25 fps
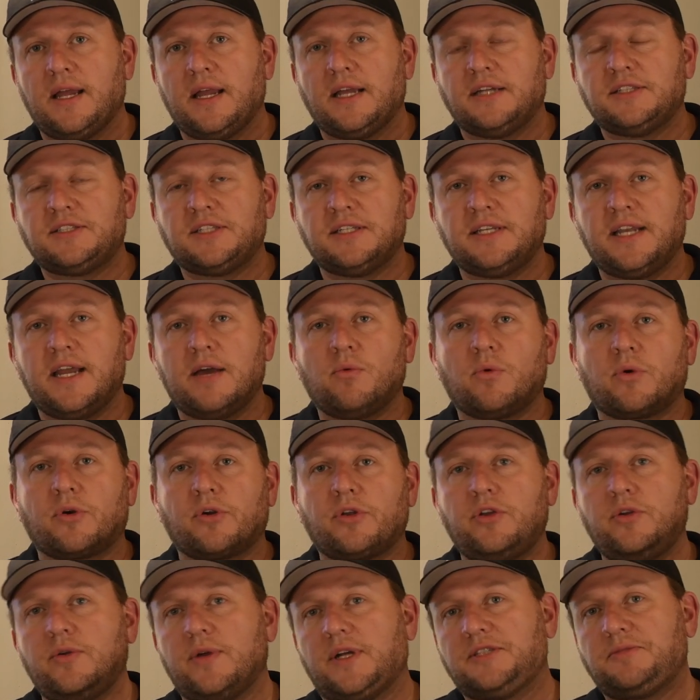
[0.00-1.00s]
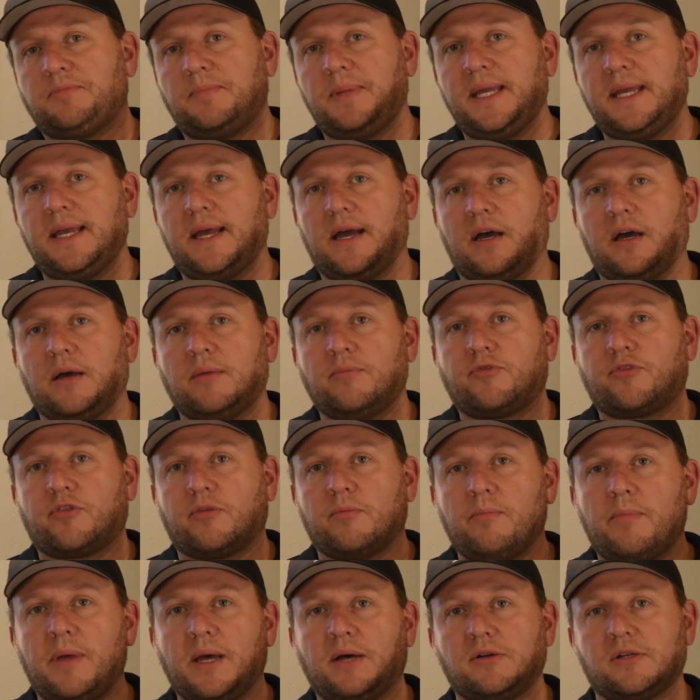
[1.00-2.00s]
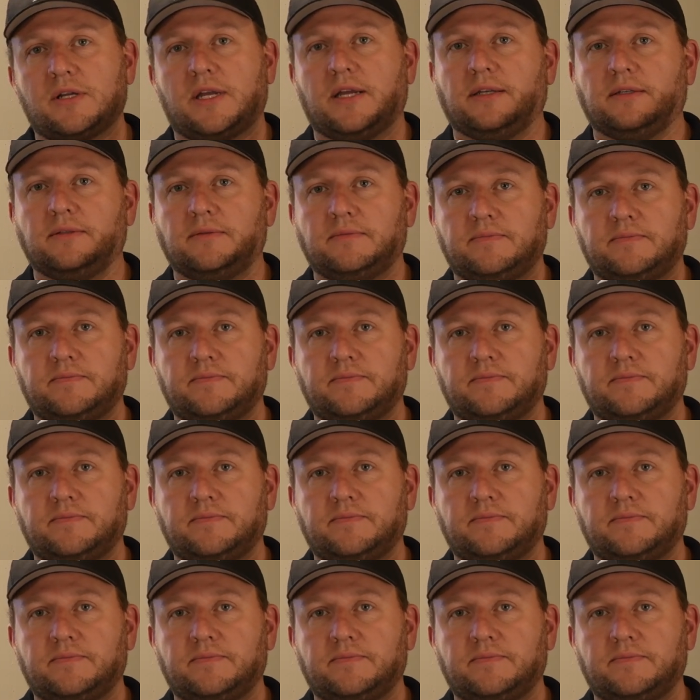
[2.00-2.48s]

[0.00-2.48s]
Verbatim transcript: It's a network USB hub from Belkin.